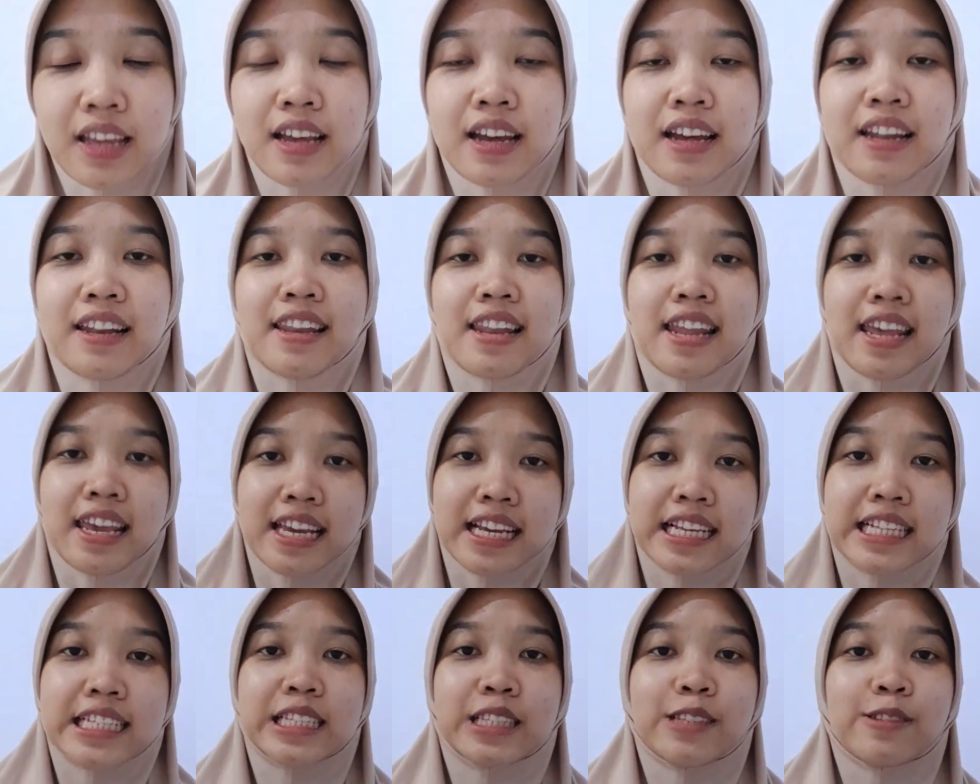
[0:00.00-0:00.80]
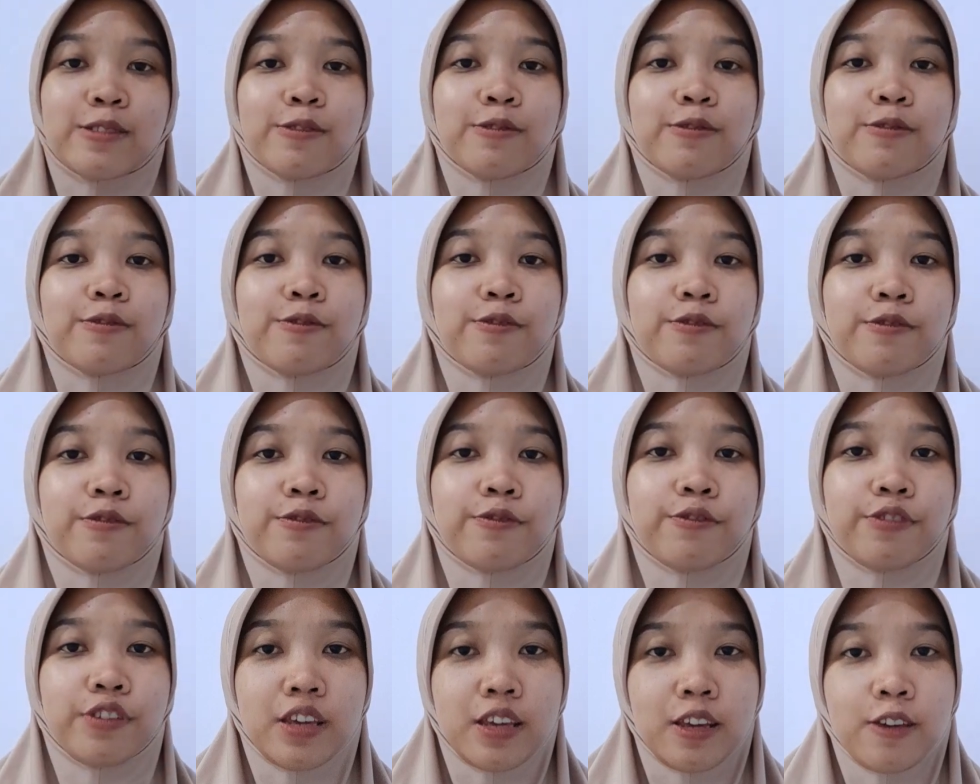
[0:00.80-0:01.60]
Next,
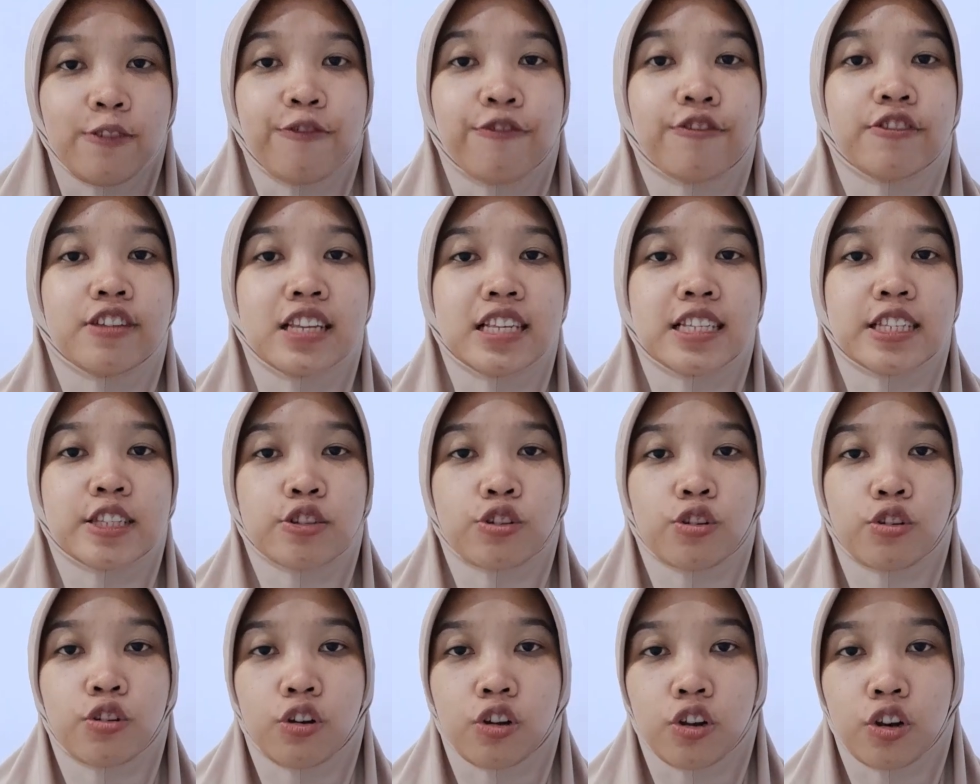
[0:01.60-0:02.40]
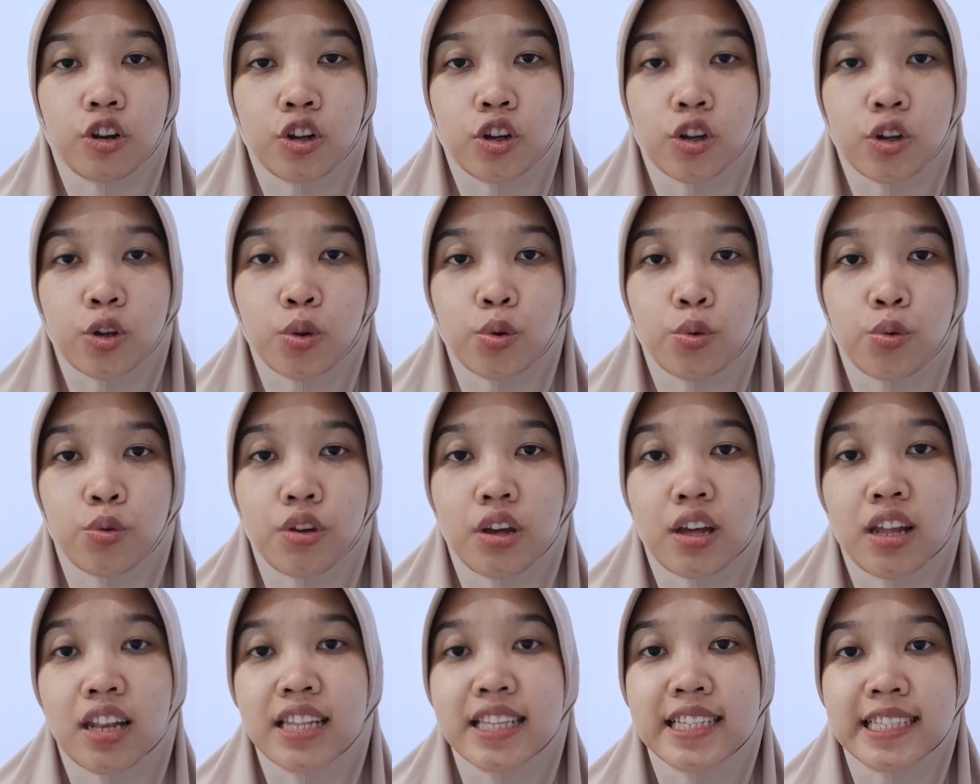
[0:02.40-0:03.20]
fifth is
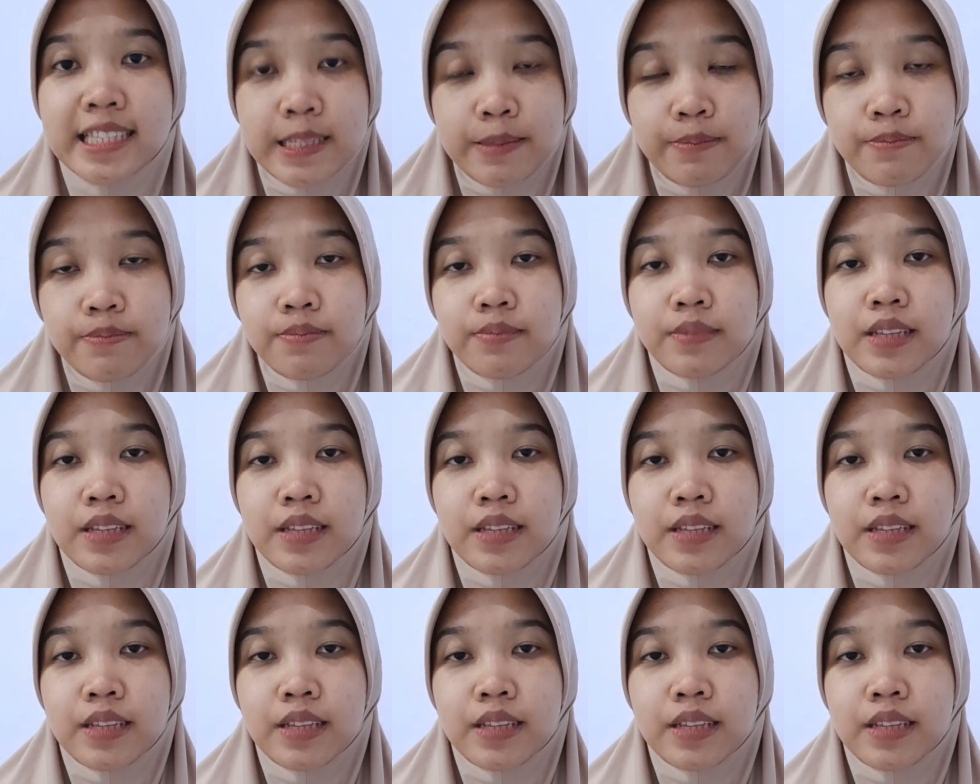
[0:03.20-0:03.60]
colloquialism.